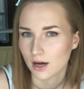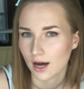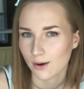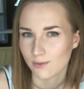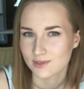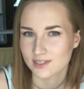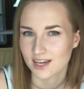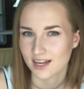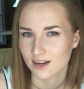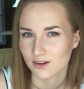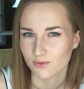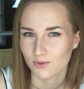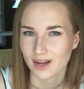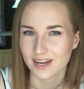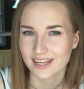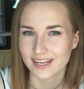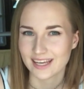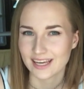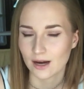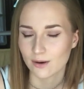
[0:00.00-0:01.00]
I was getting
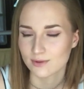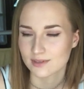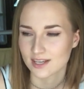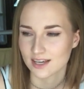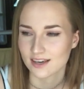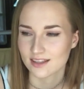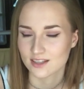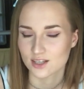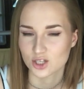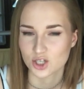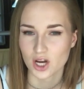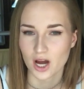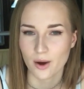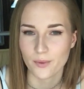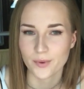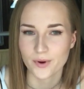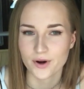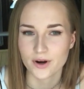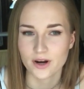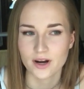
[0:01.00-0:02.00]
ready, I was like in the
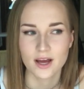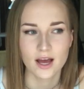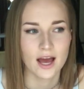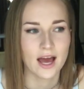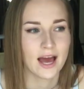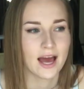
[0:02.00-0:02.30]
shower